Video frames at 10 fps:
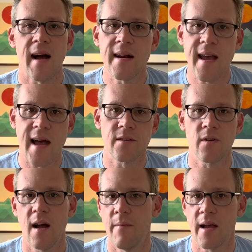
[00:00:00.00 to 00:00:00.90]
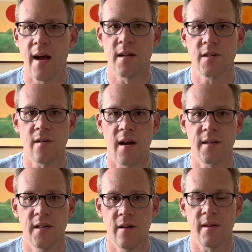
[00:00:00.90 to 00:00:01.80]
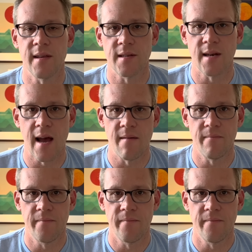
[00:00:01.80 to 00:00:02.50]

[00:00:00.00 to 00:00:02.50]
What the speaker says: Podcasts were coming on strong too at this time.